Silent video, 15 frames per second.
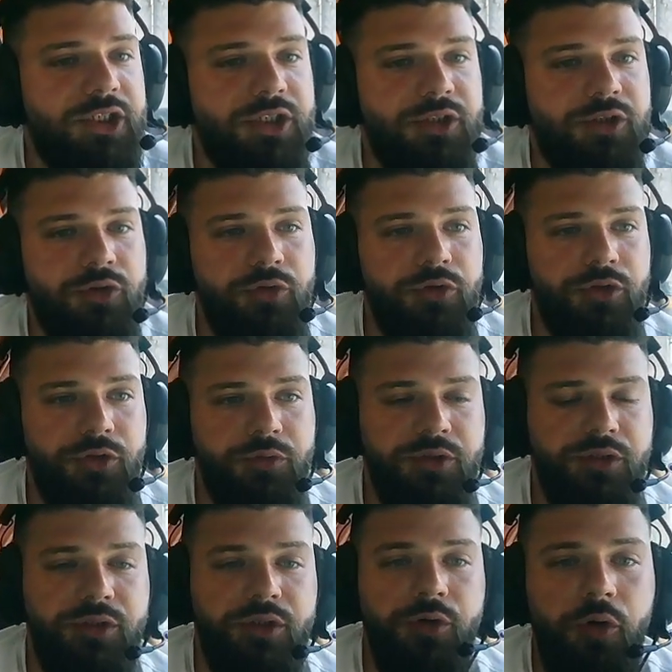It could ruin
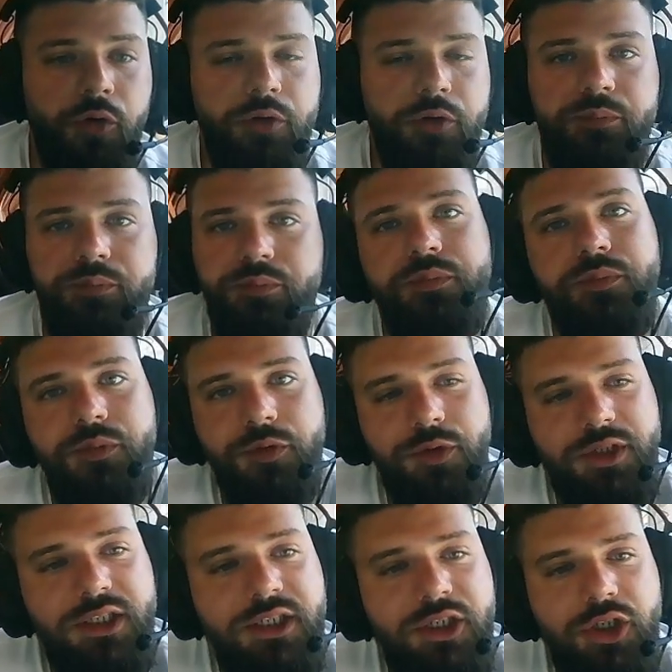the whole
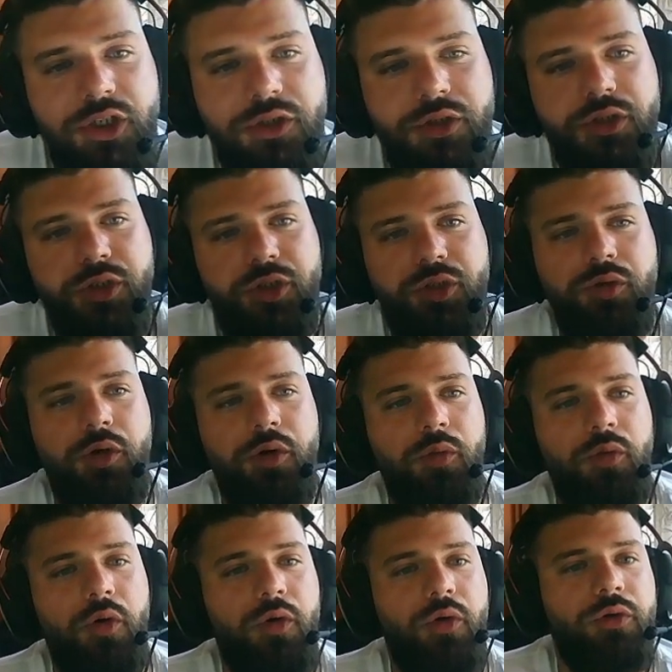procedure, because
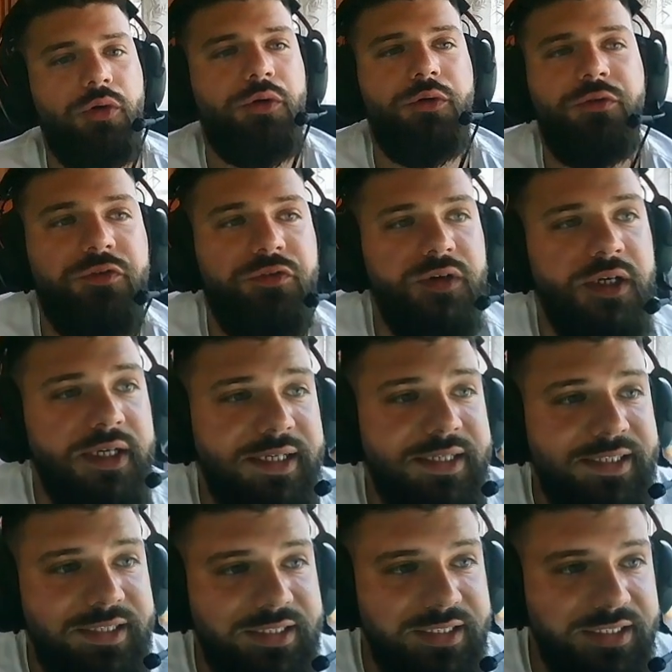all of
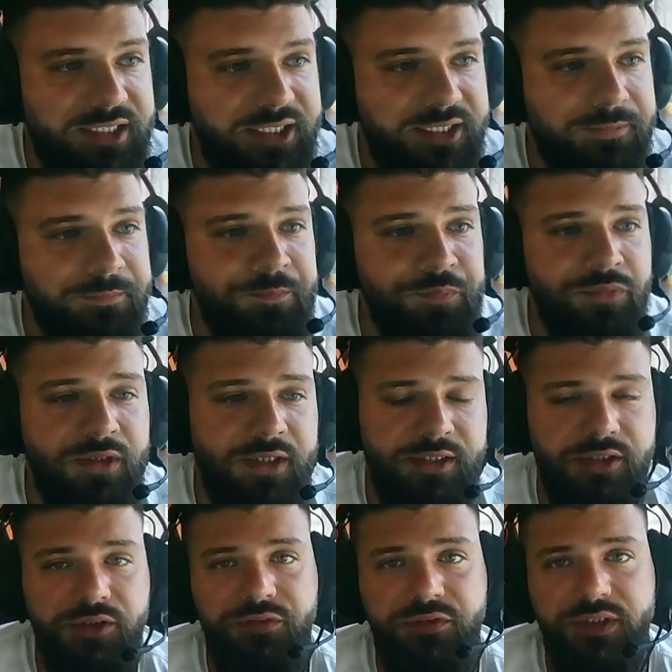this
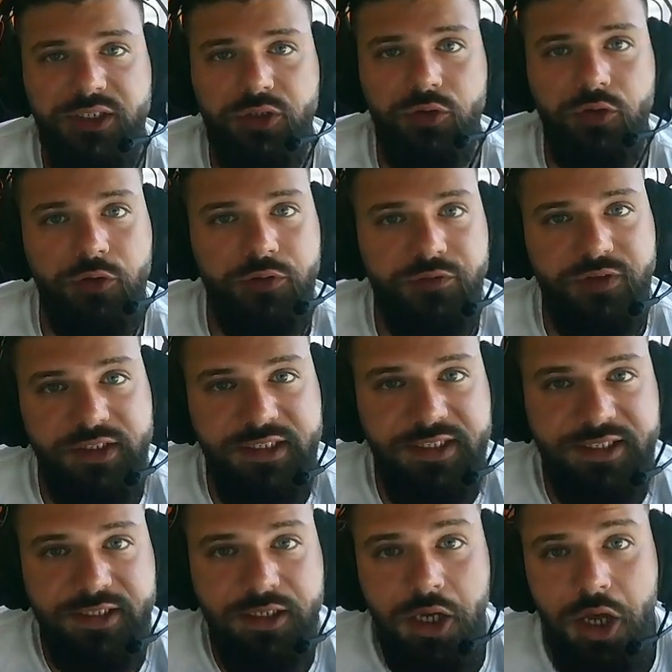interface, all of
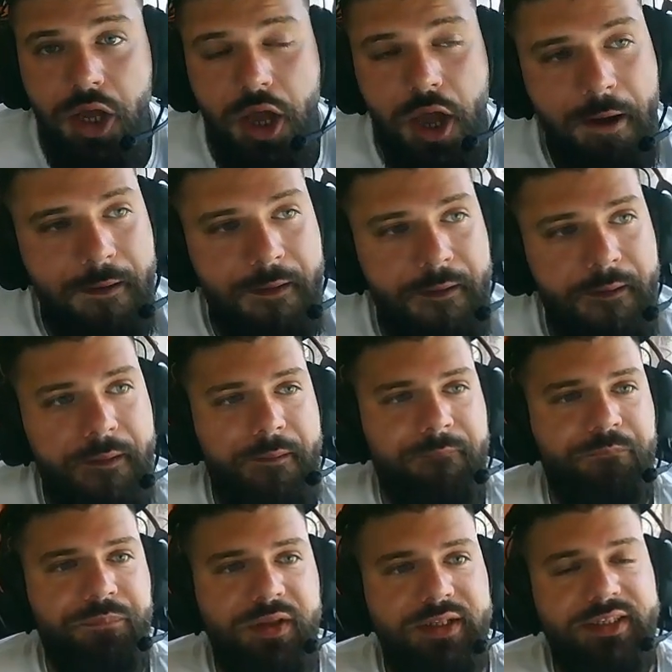these
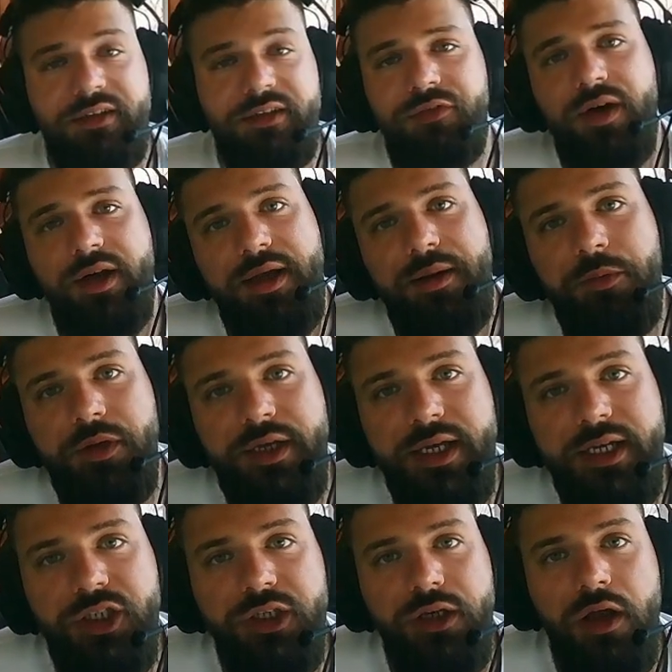DeFi
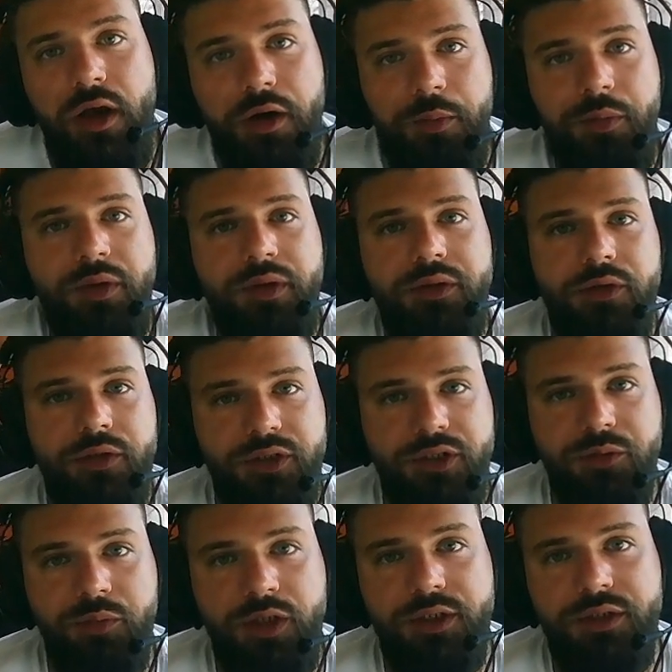application are built on
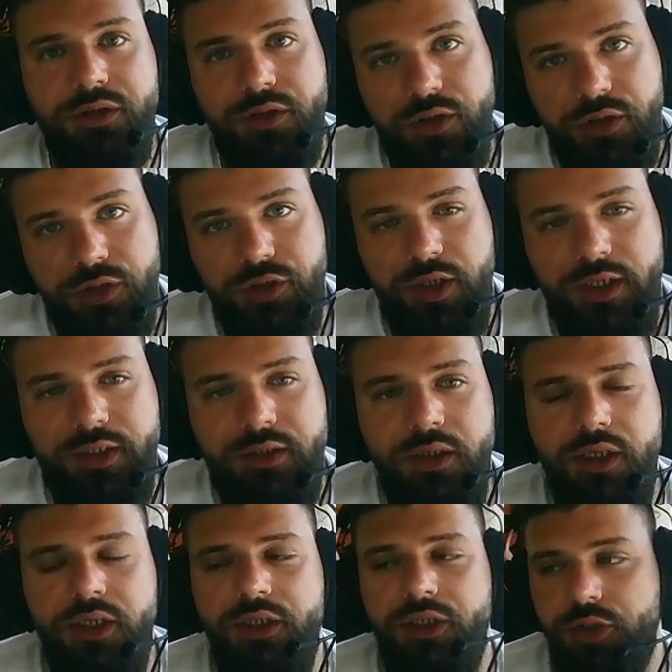smart contract.
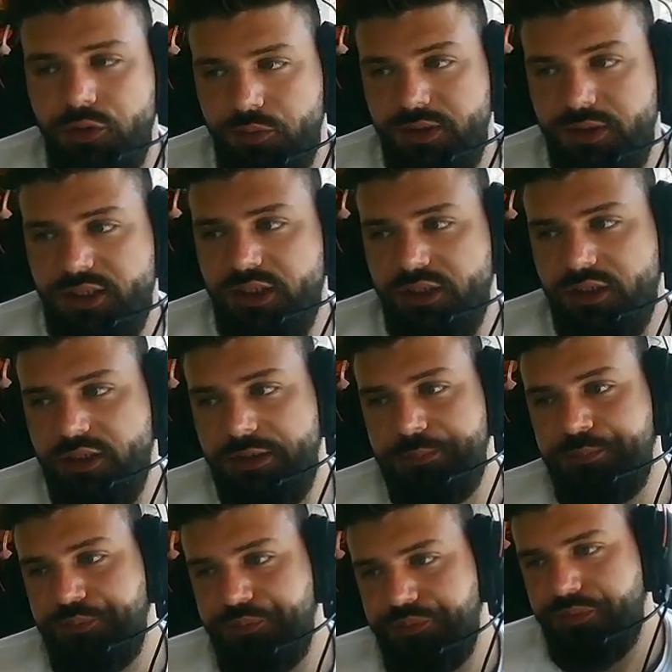So basically,
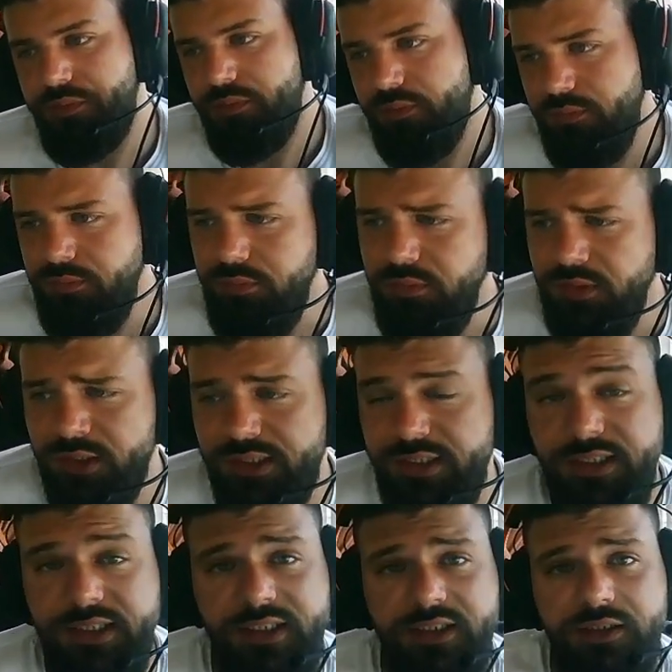this
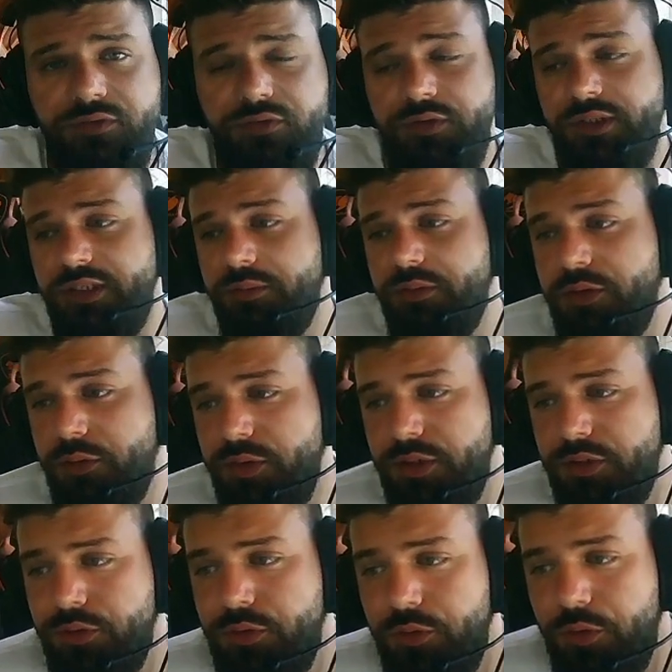is the difference between the
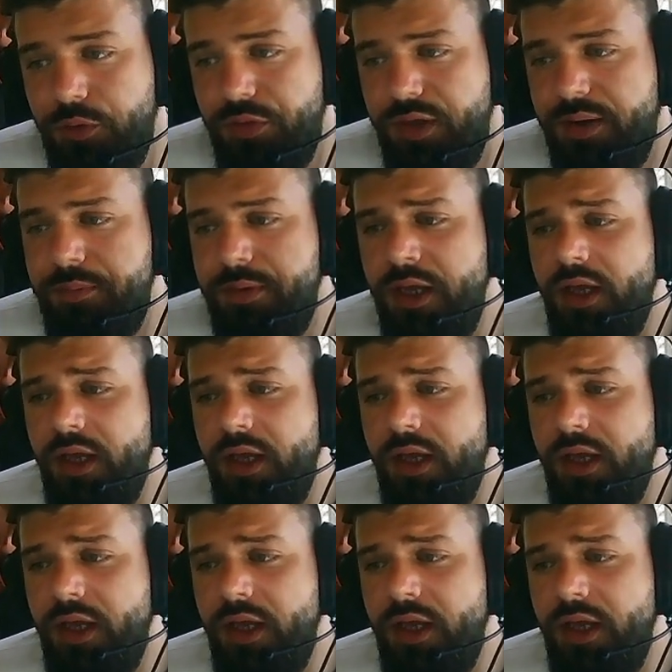two of them.